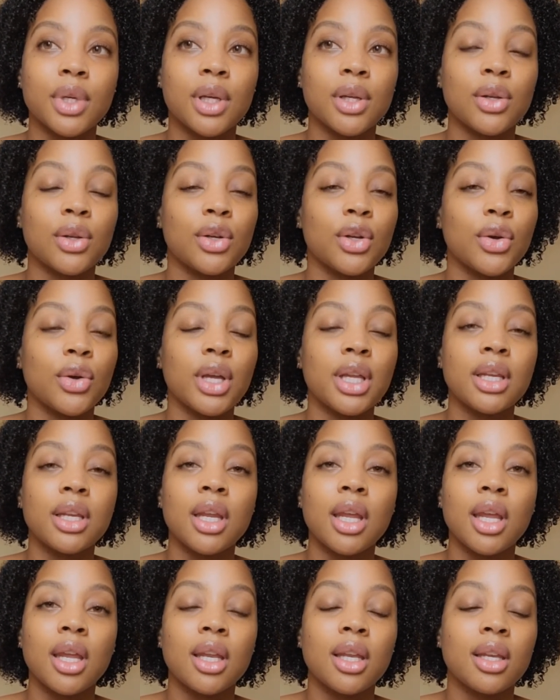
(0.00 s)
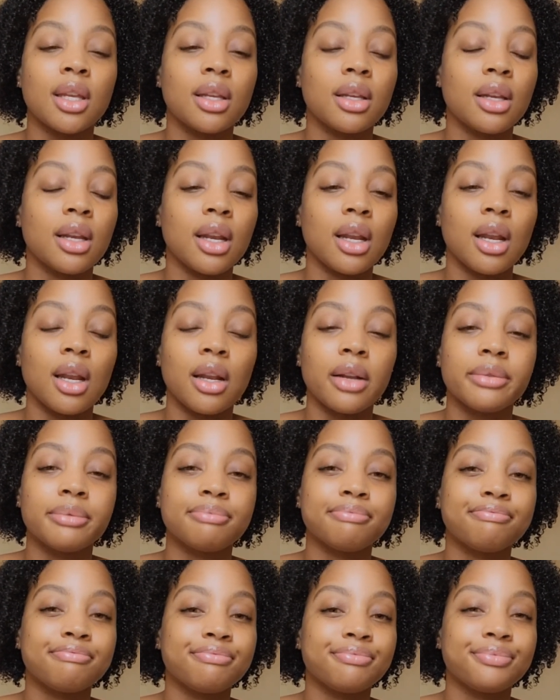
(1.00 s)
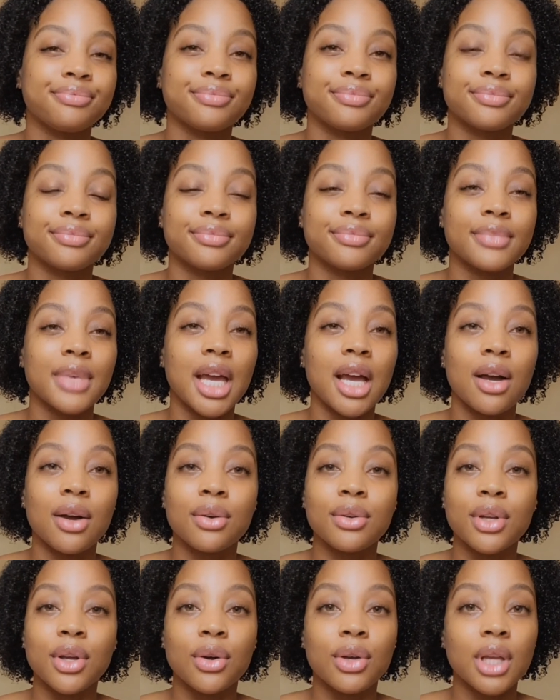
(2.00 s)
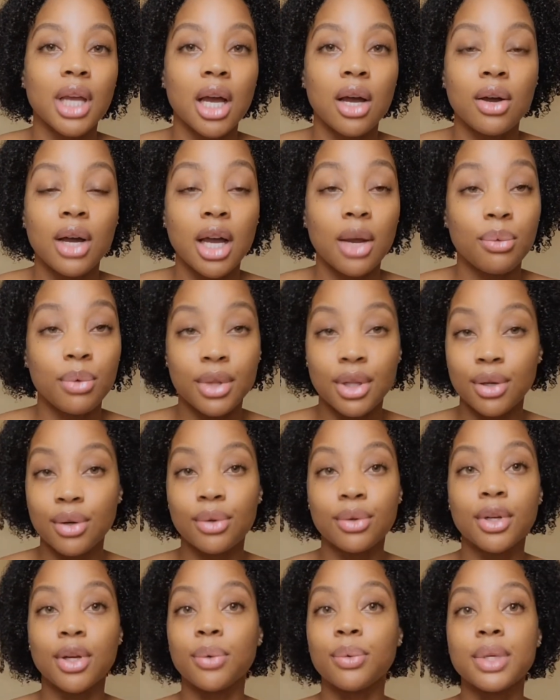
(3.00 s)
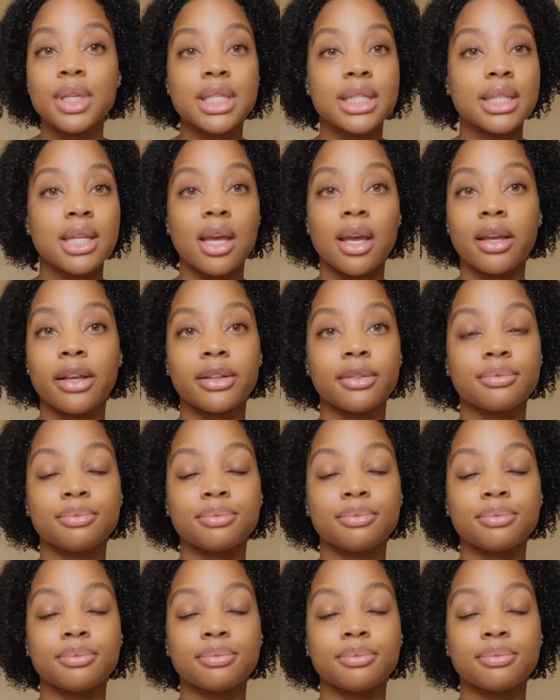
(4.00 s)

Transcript: I don't know, and, and I don't know, I really don't know what to say.